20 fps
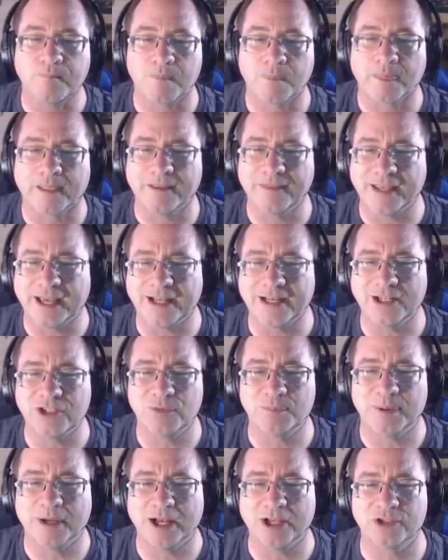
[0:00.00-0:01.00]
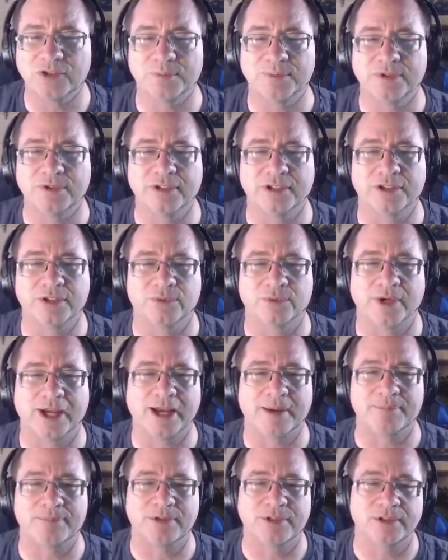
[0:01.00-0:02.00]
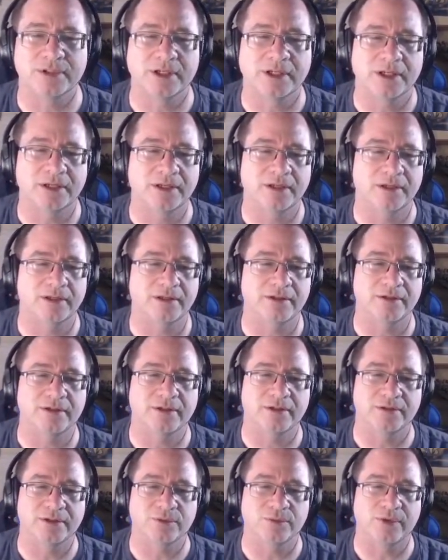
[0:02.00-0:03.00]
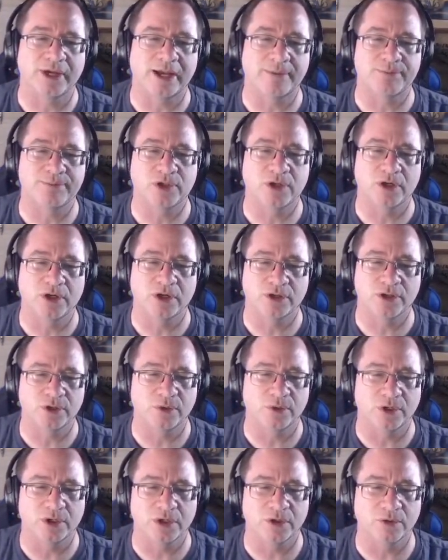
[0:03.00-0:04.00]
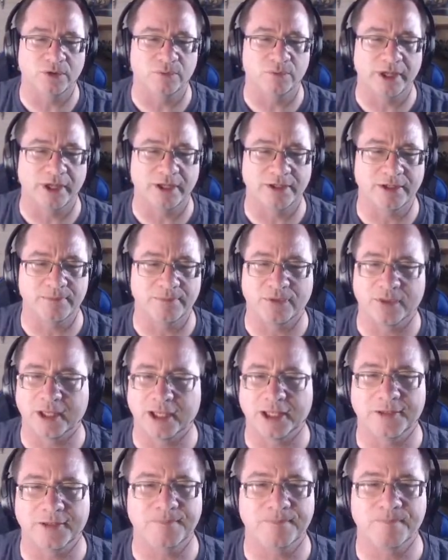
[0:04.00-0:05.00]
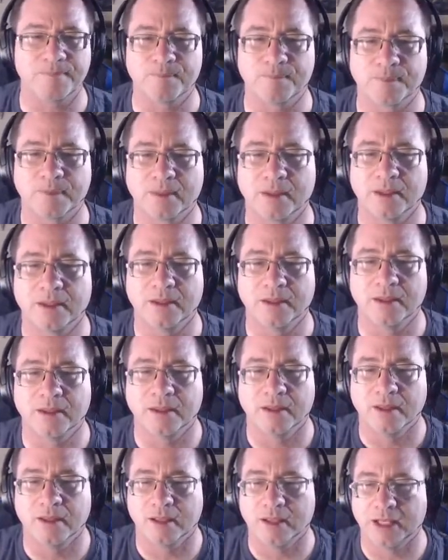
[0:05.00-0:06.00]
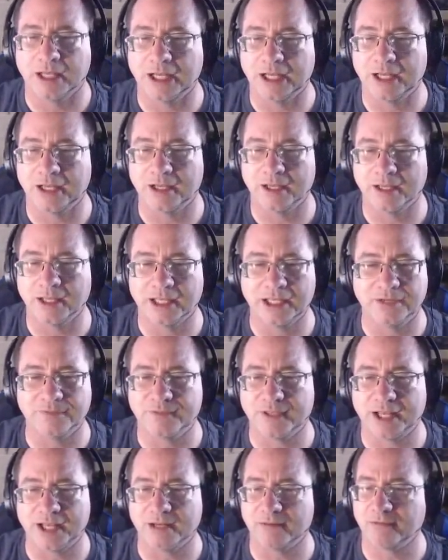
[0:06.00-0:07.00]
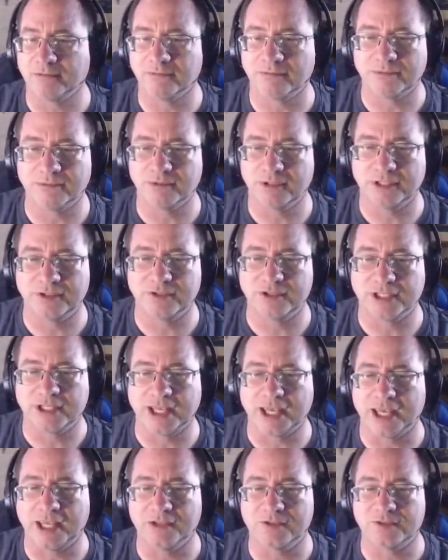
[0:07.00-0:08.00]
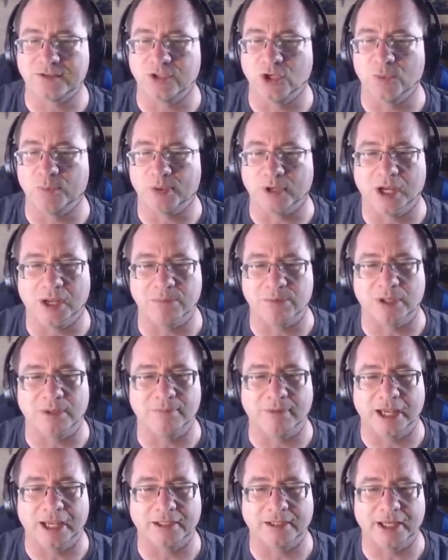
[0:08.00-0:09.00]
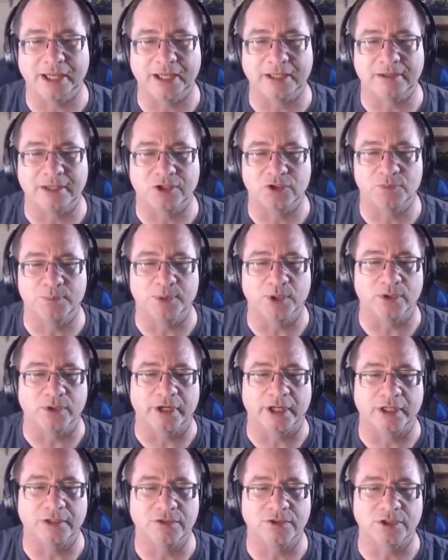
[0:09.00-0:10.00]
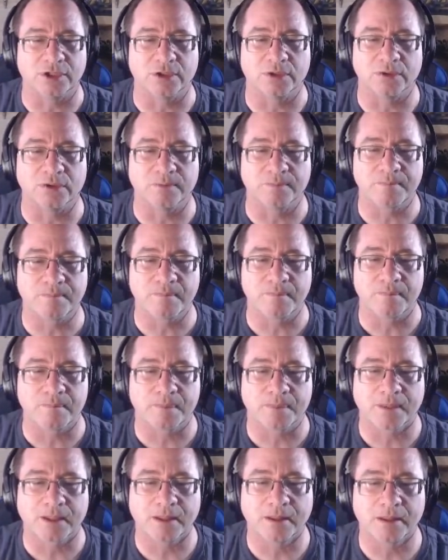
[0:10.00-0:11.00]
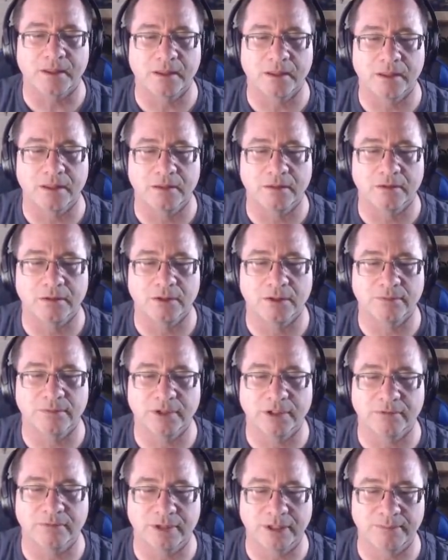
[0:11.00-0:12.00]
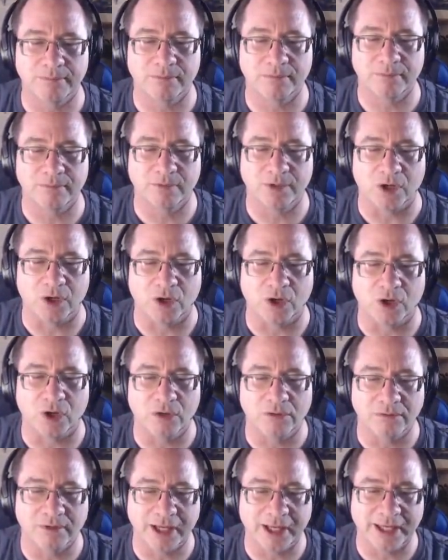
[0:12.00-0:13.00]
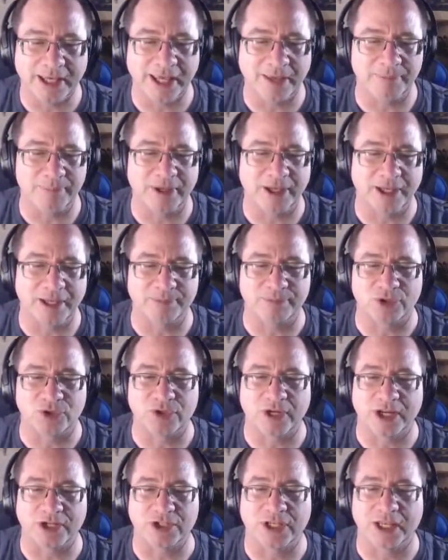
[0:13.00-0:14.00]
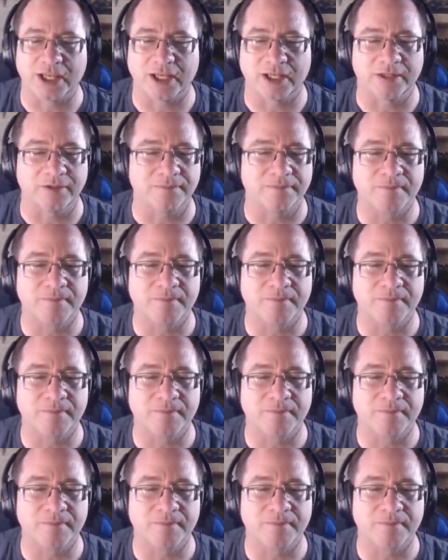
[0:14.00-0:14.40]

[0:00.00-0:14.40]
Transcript: that is possible that the wrapped uh, the, the wrapped cargo are a random thing. Uh, and if that is the case, no problem. I like exploring, so... Oh, okay. Aw, I can't pick up the trash can.